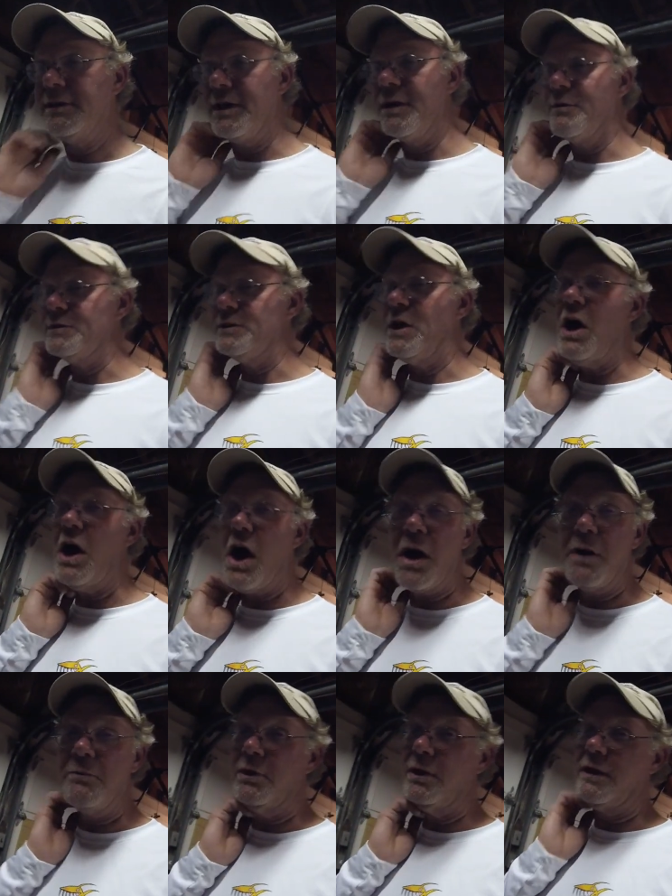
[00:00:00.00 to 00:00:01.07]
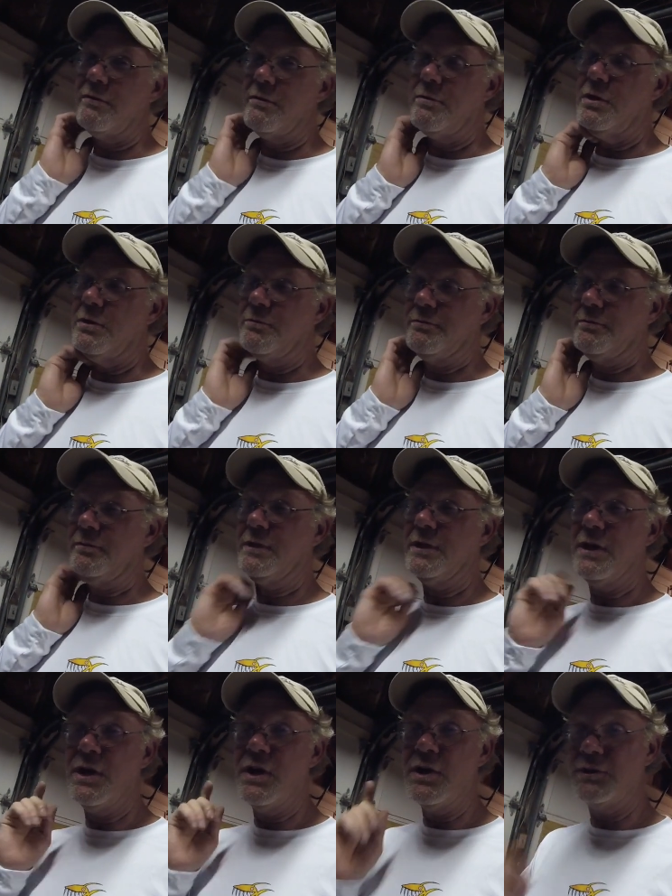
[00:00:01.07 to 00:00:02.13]
It was unbelievable.
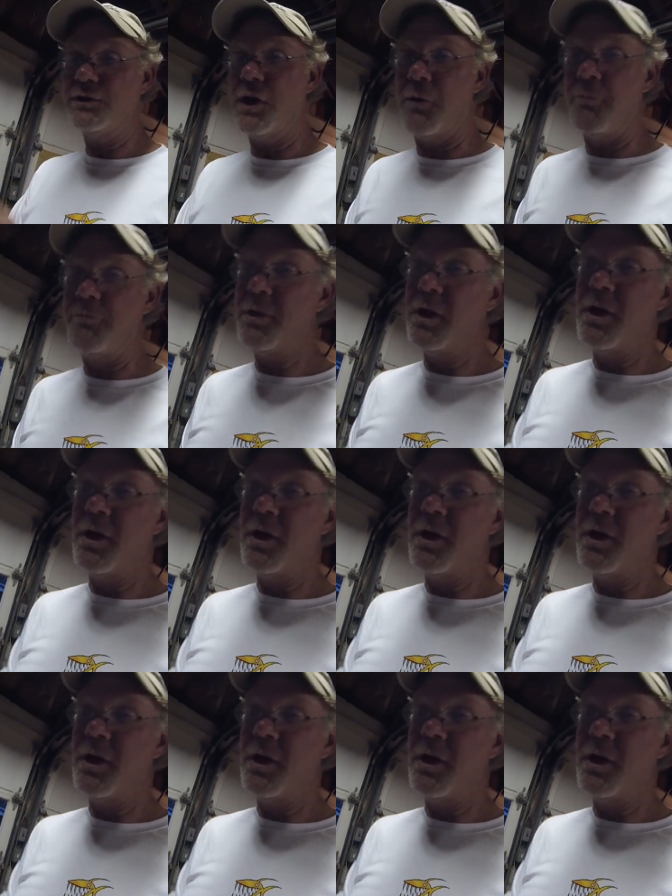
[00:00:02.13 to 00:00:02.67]
So,